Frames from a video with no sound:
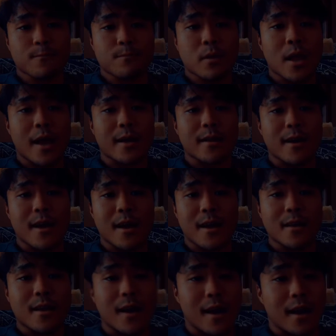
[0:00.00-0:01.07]
plan
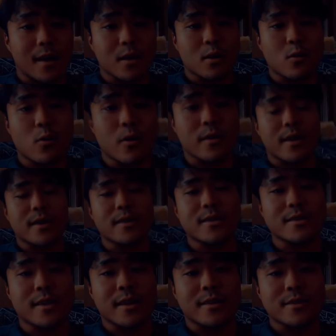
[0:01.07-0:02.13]
ahead and coordinate
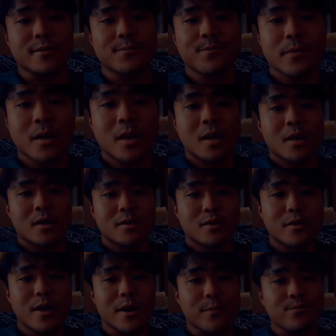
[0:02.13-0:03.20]
these things. So
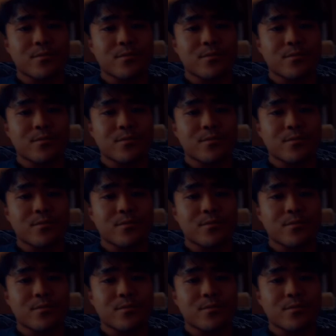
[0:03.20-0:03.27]
yeah,